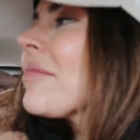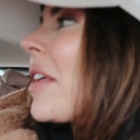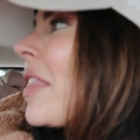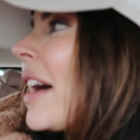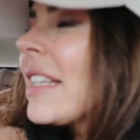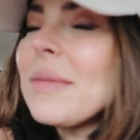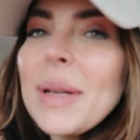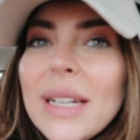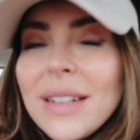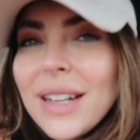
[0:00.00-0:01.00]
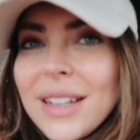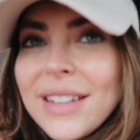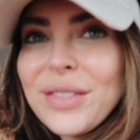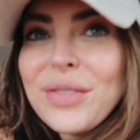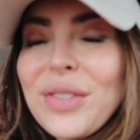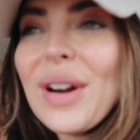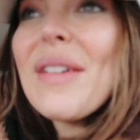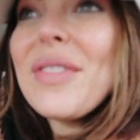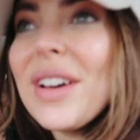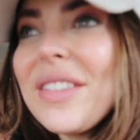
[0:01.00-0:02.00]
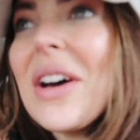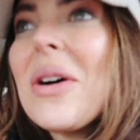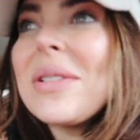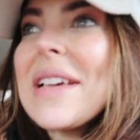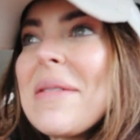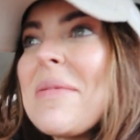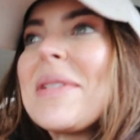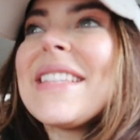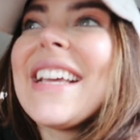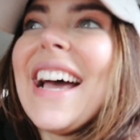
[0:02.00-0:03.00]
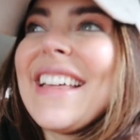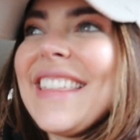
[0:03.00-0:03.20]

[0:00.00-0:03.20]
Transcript: And that has been forever, the whole time we've been together.